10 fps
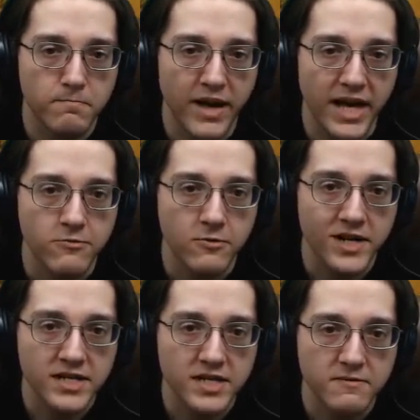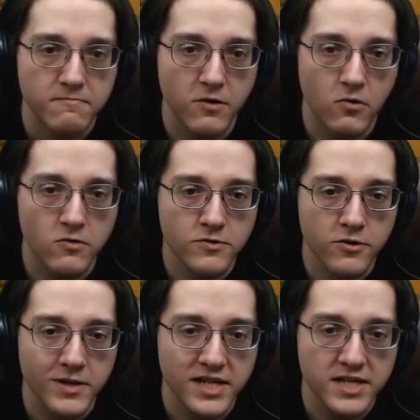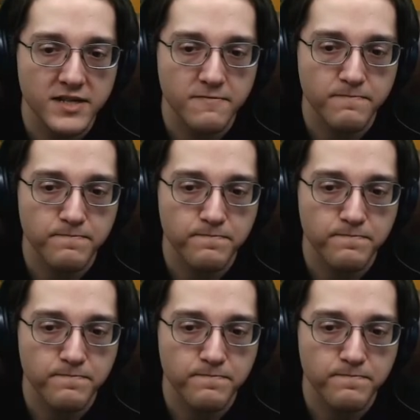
bad robots, old robots,